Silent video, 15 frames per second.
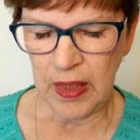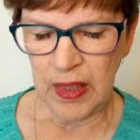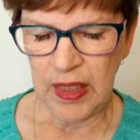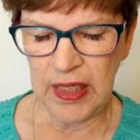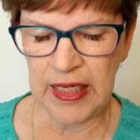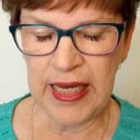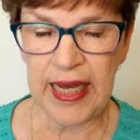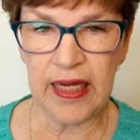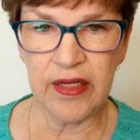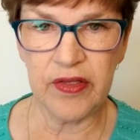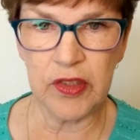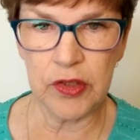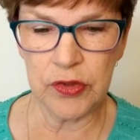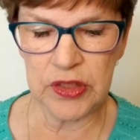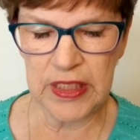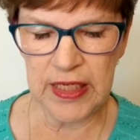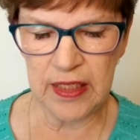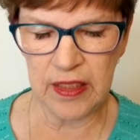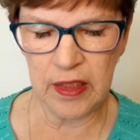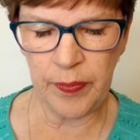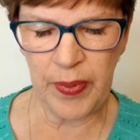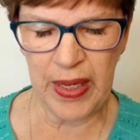He handed the lieutenant
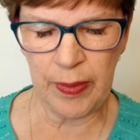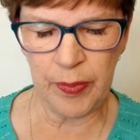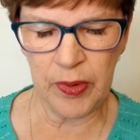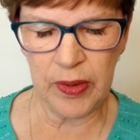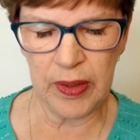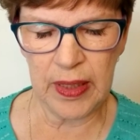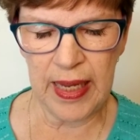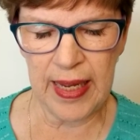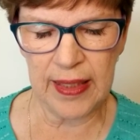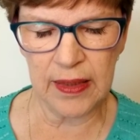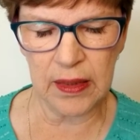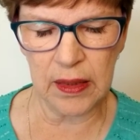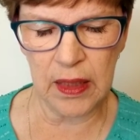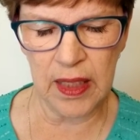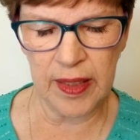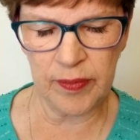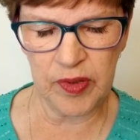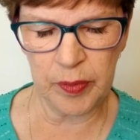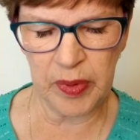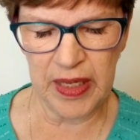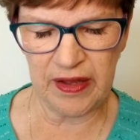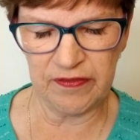the paper and climbed the
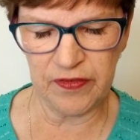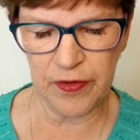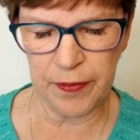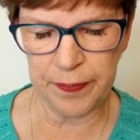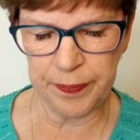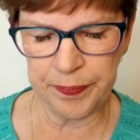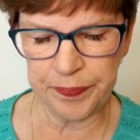platform.